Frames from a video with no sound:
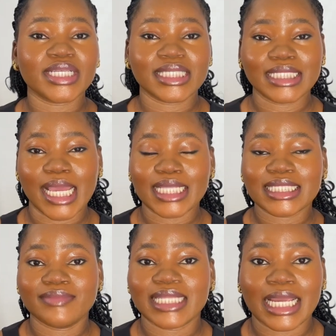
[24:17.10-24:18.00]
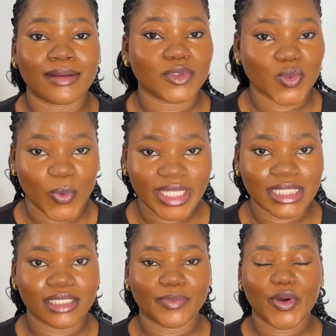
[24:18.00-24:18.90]
can see now it seems like I'm
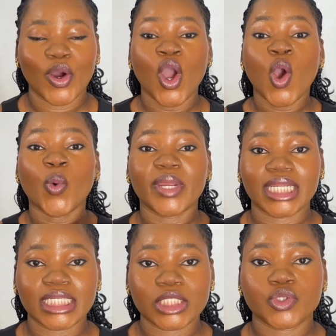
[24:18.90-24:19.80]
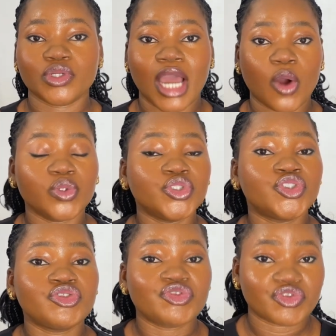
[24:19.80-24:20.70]
sweating, but we need it to now
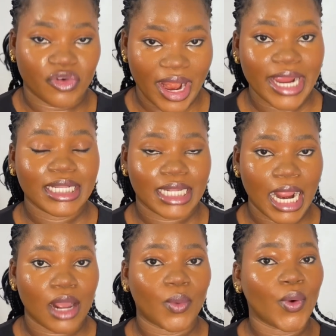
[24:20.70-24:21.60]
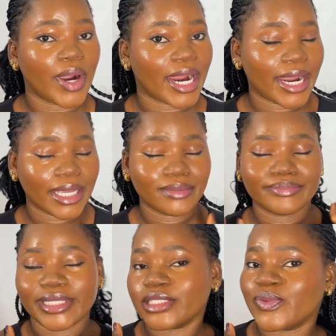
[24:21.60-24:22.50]
dry down. Okay,
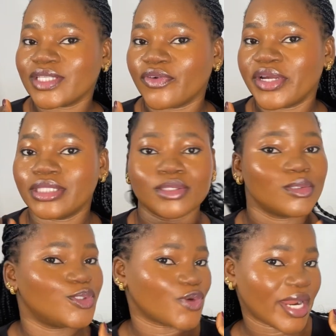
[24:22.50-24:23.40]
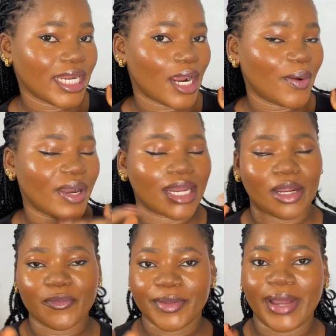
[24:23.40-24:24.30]
let's wait for it to dry down and
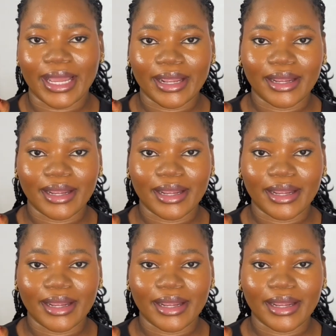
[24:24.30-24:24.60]
I'll be back.